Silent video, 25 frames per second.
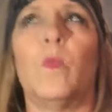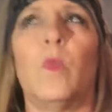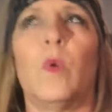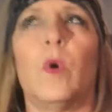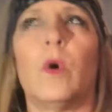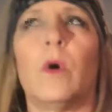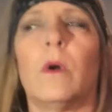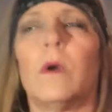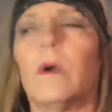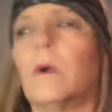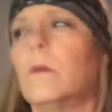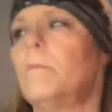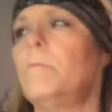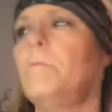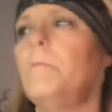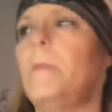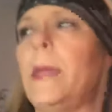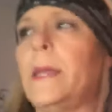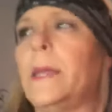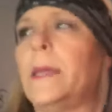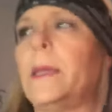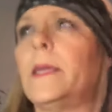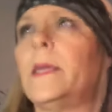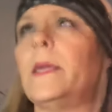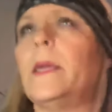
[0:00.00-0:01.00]
were
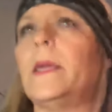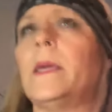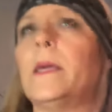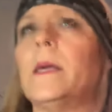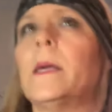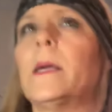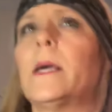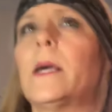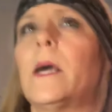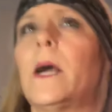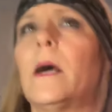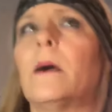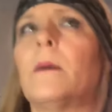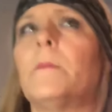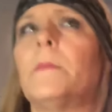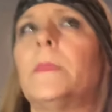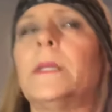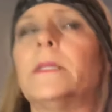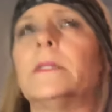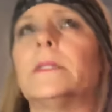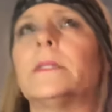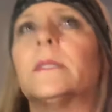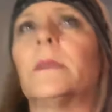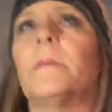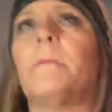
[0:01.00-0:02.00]
making
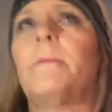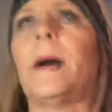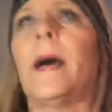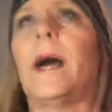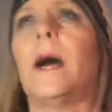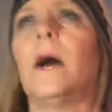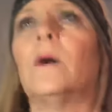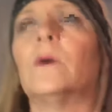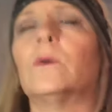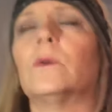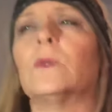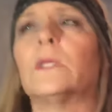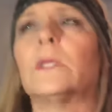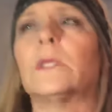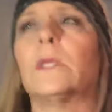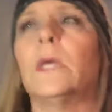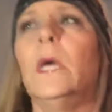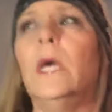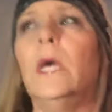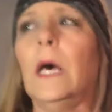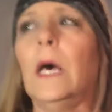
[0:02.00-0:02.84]
comments about